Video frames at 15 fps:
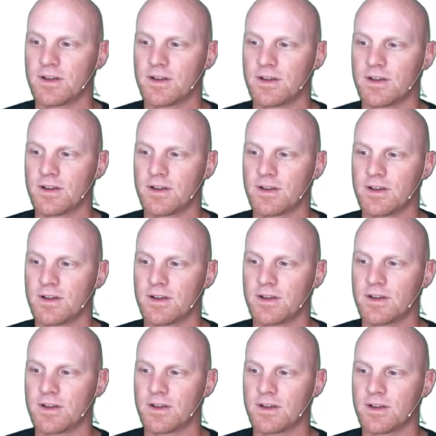
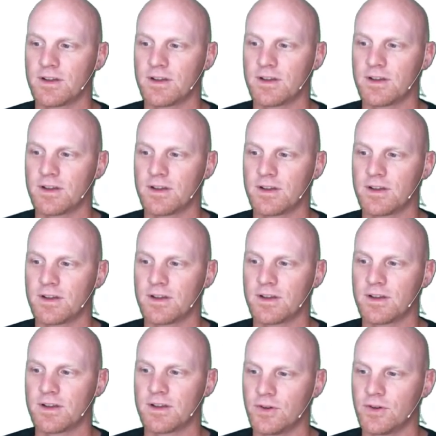
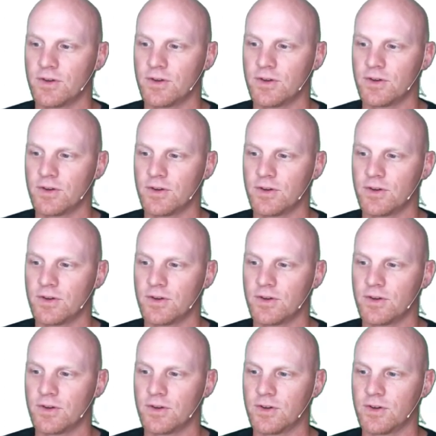THF,
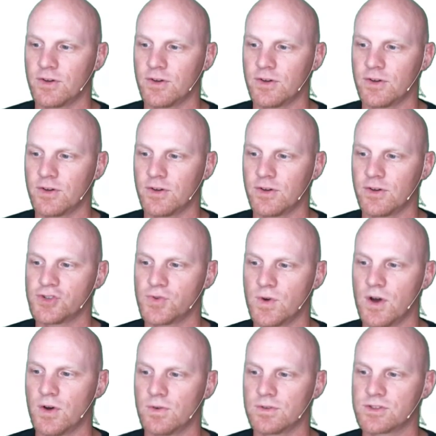followed by
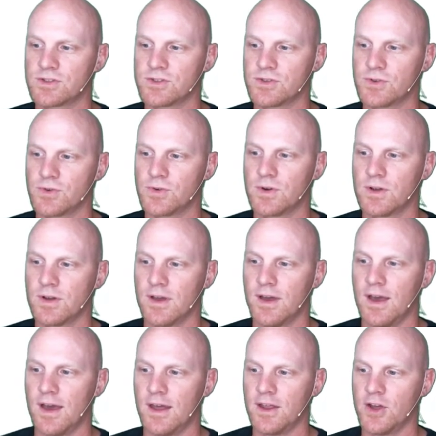H2O2,
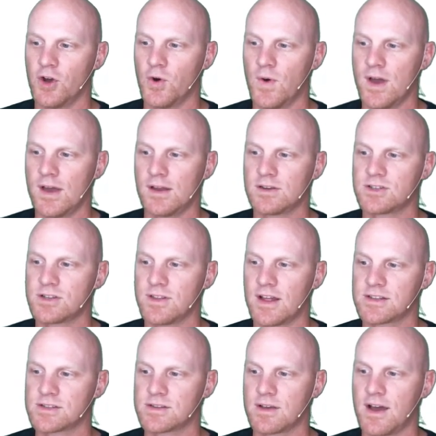NaOH, and
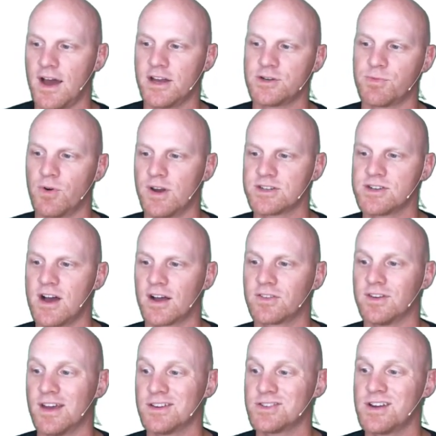that's hydroboration
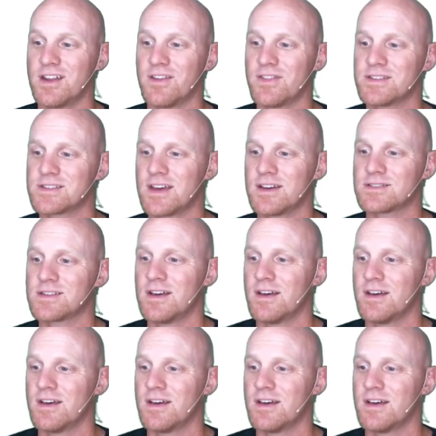oxidation. And in this case,